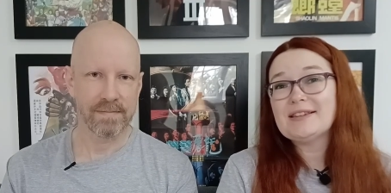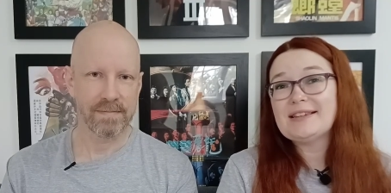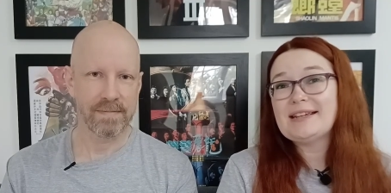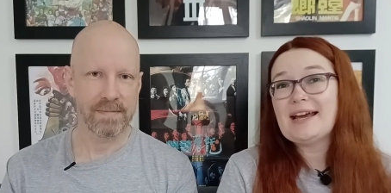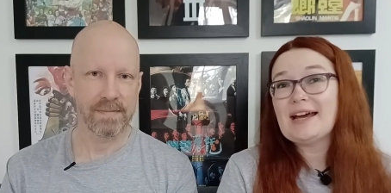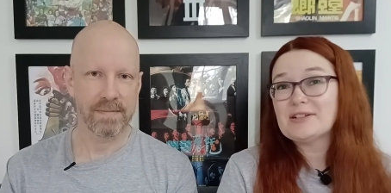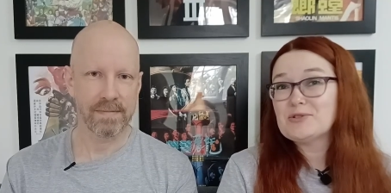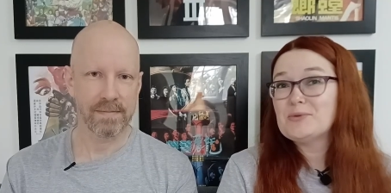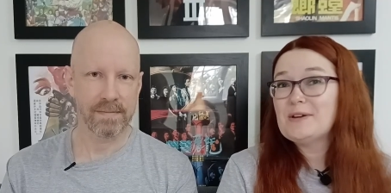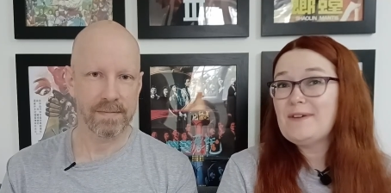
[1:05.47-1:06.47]
Speaker 1: at the
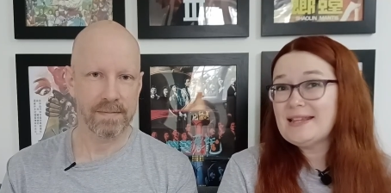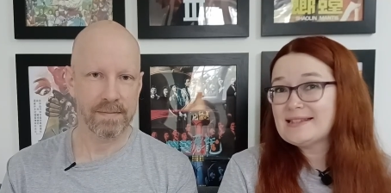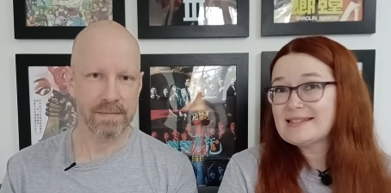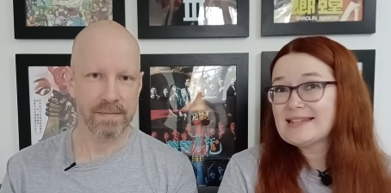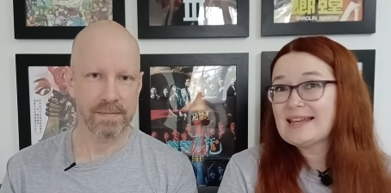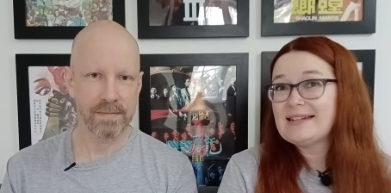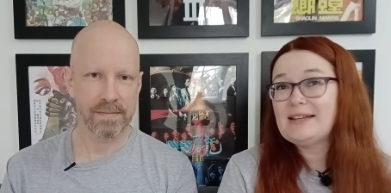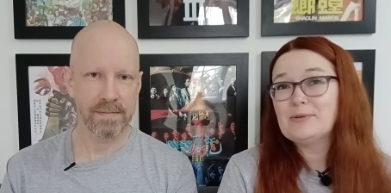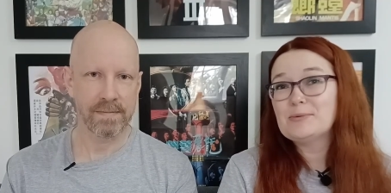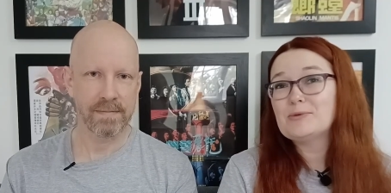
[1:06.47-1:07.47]
actual events and
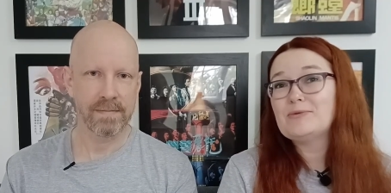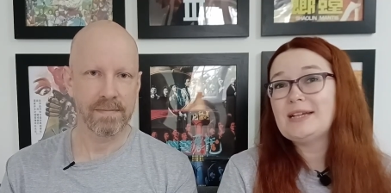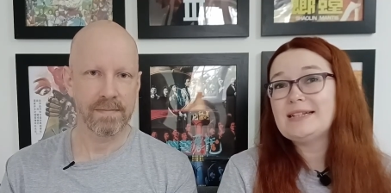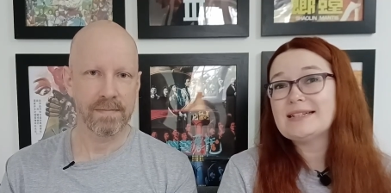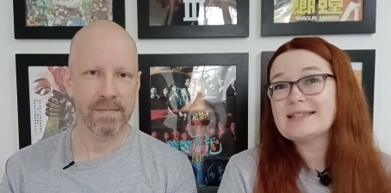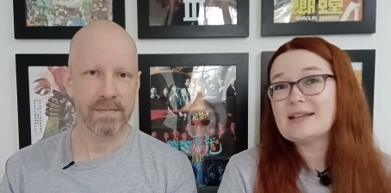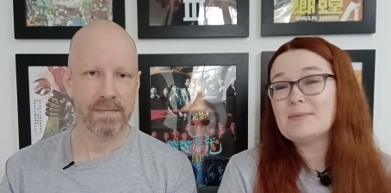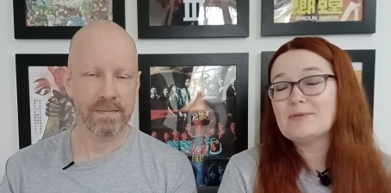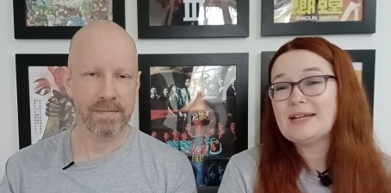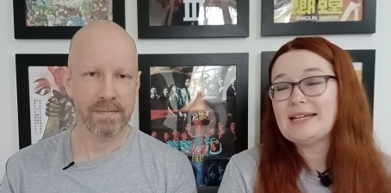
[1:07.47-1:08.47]
Leon will read a
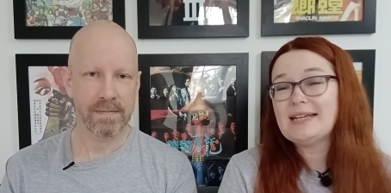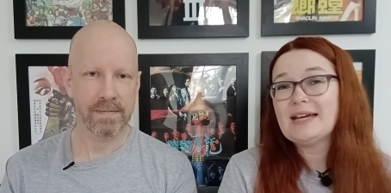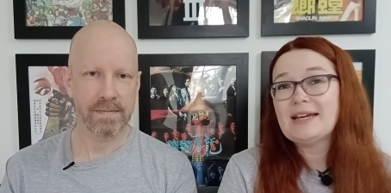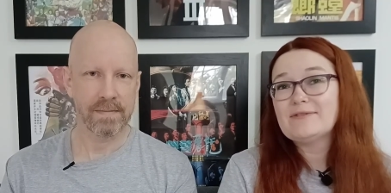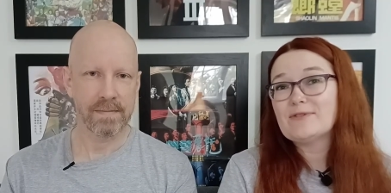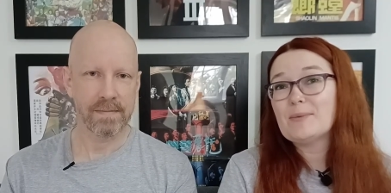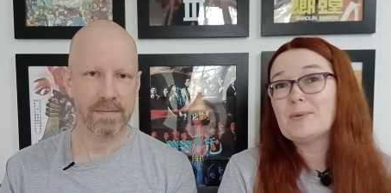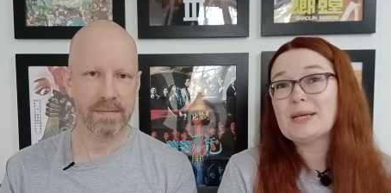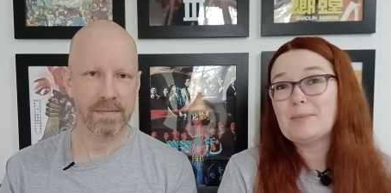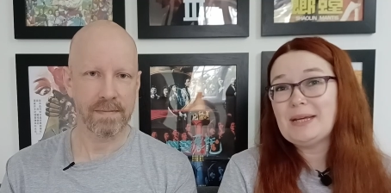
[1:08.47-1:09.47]
summary from
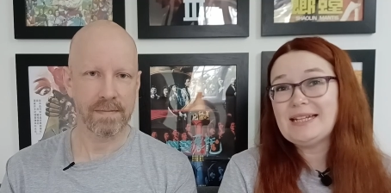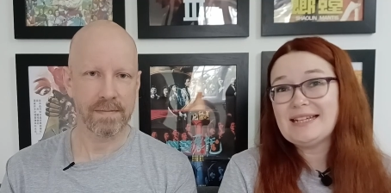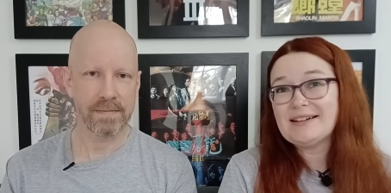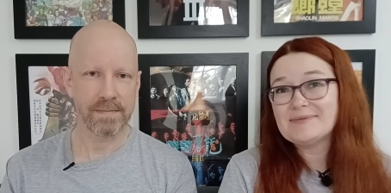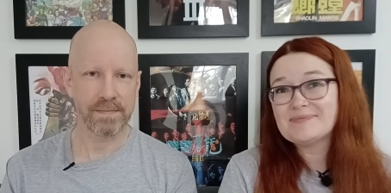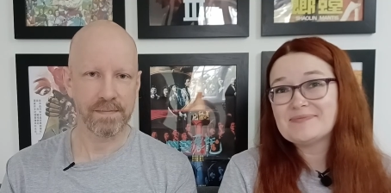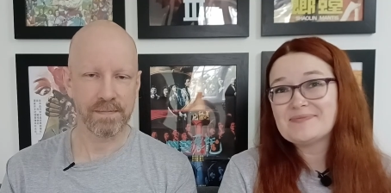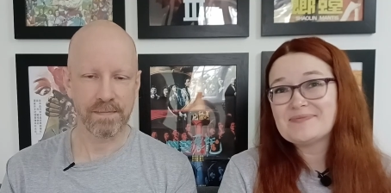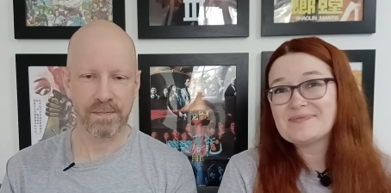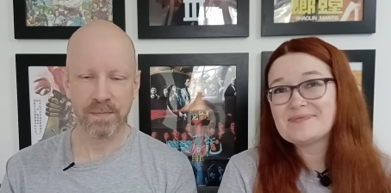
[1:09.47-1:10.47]
Wikipedia.
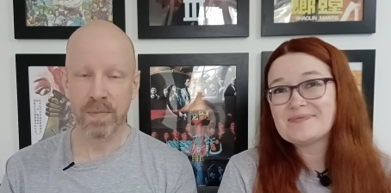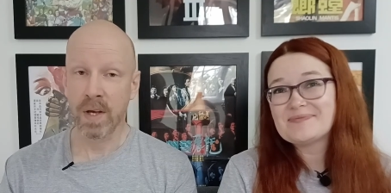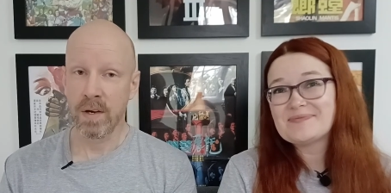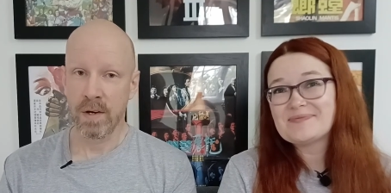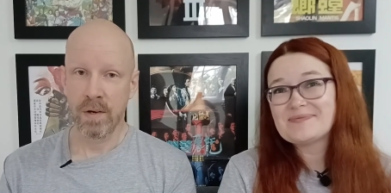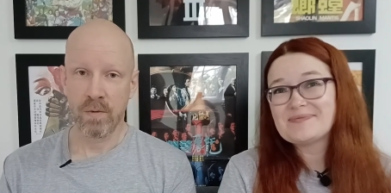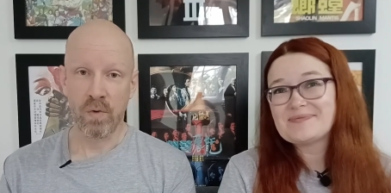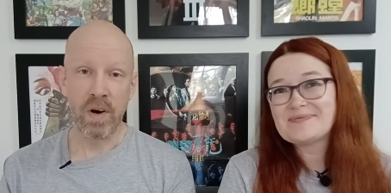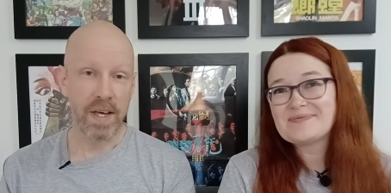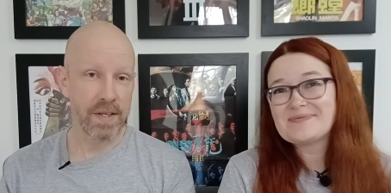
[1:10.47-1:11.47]

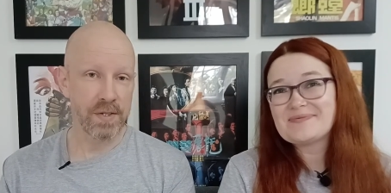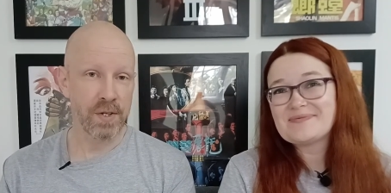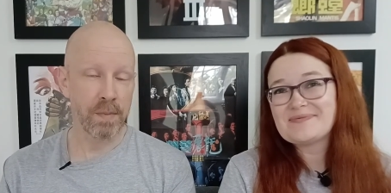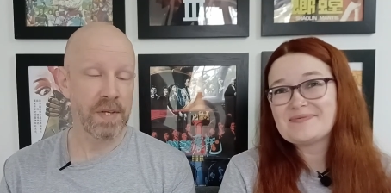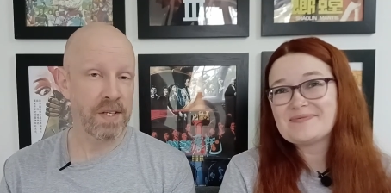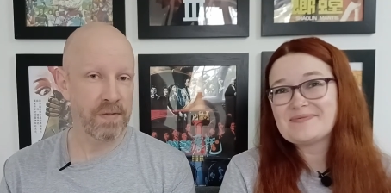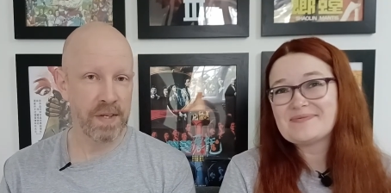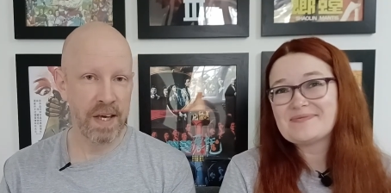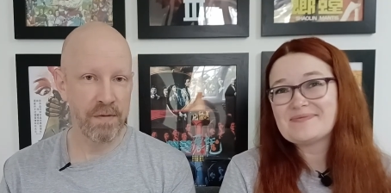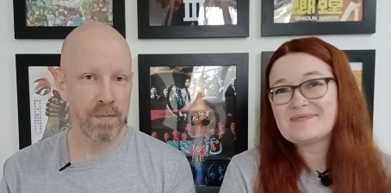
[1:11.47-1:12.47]
Speaker 2: Right, so please
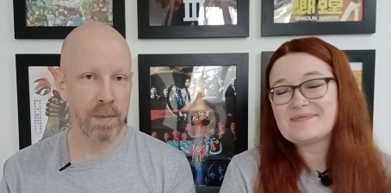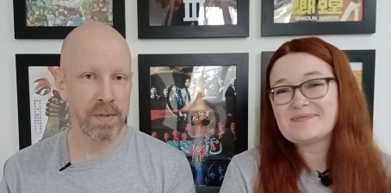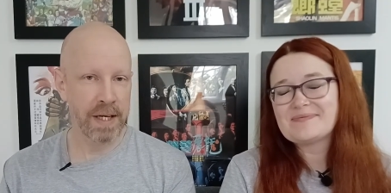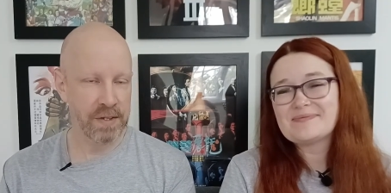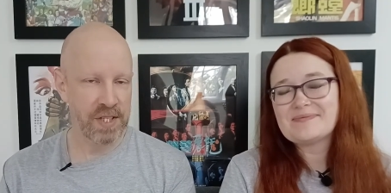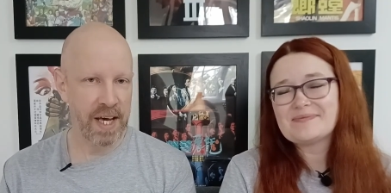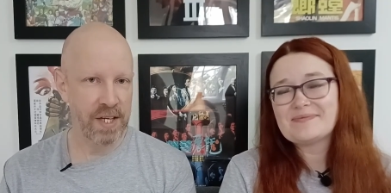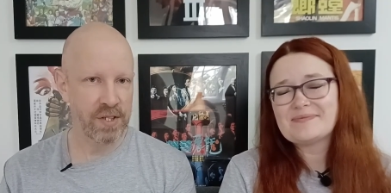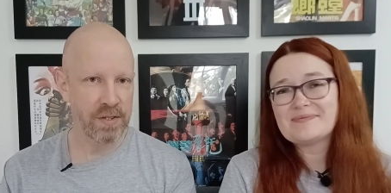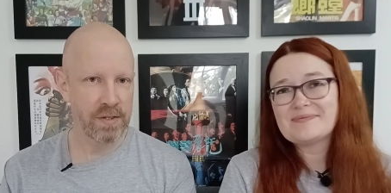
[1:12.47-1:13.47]
forgive my
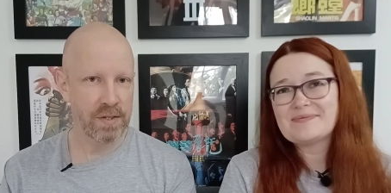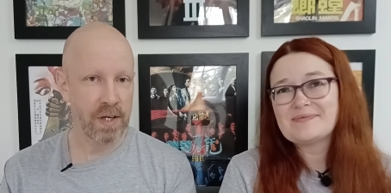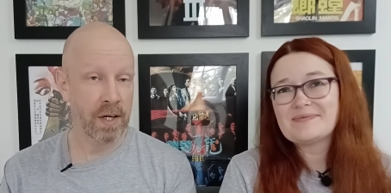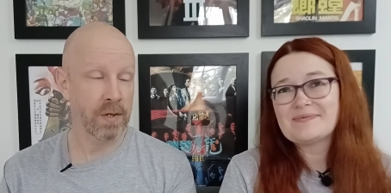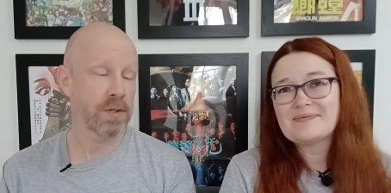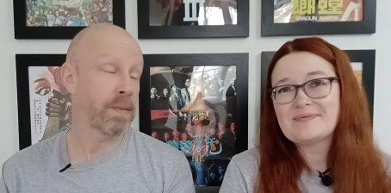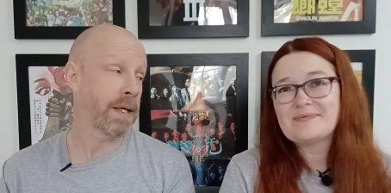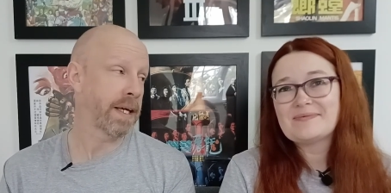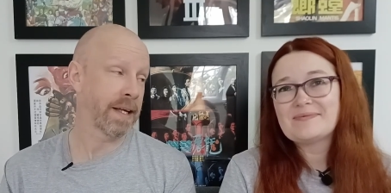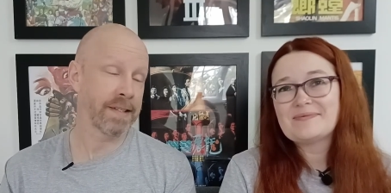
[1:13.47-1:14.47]
pronunciations. I don't speak
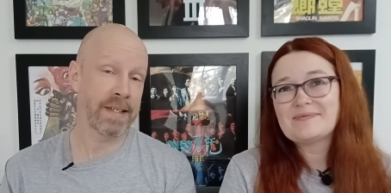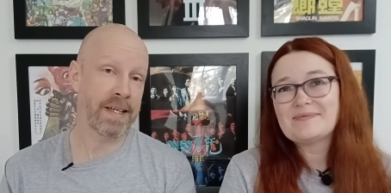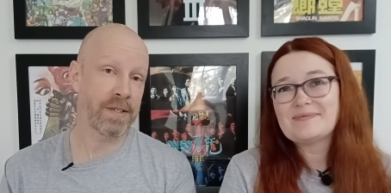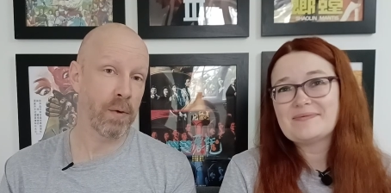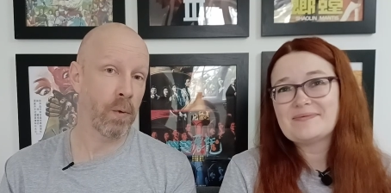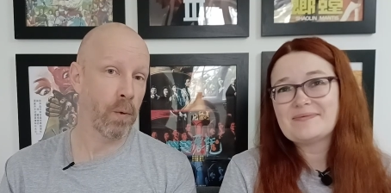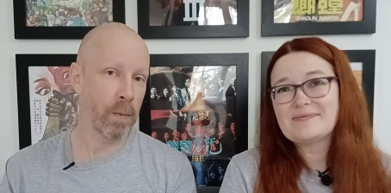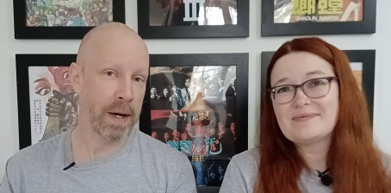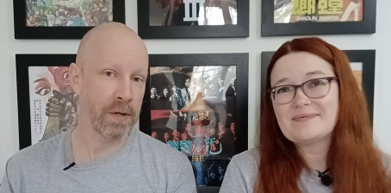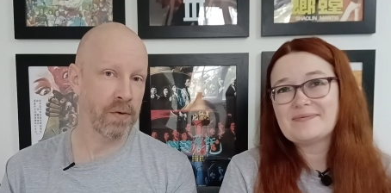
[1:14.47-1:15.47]
Cantonese or
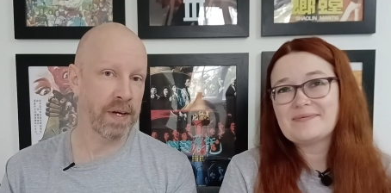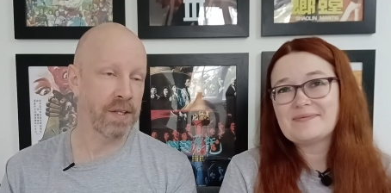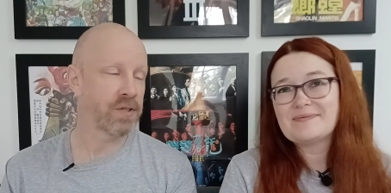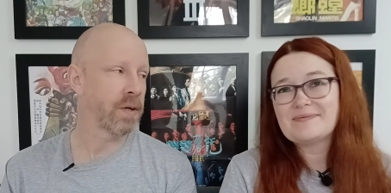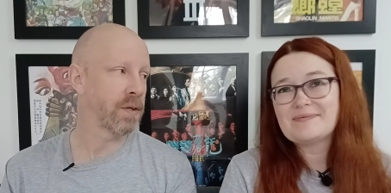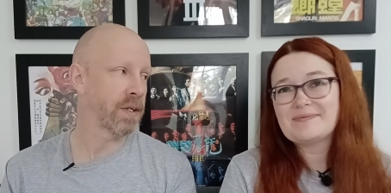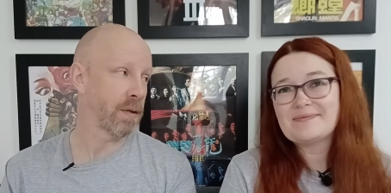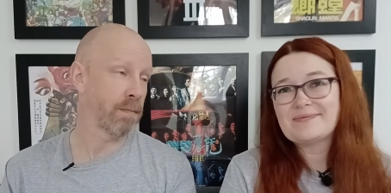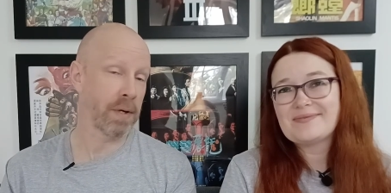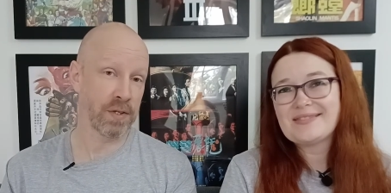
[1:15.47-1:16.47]
Mandarin, so I'm going to
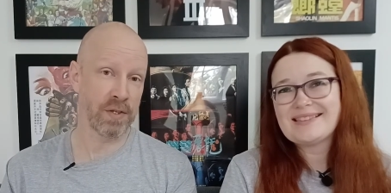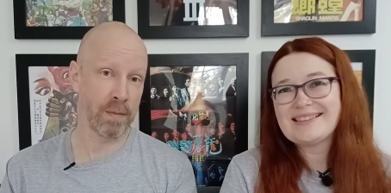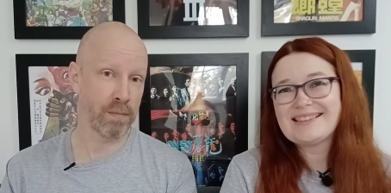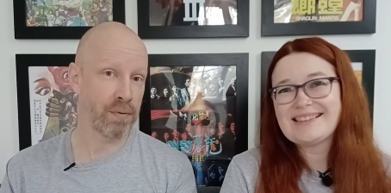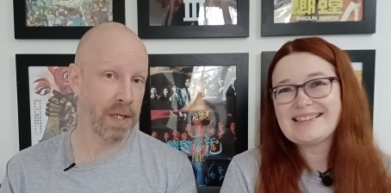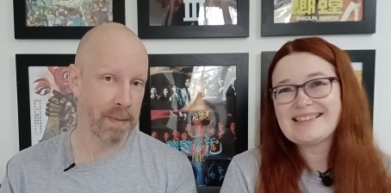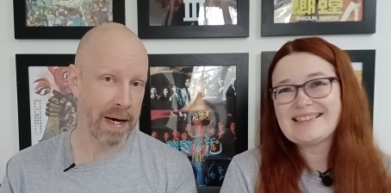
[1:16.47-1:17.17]
butcher them pretty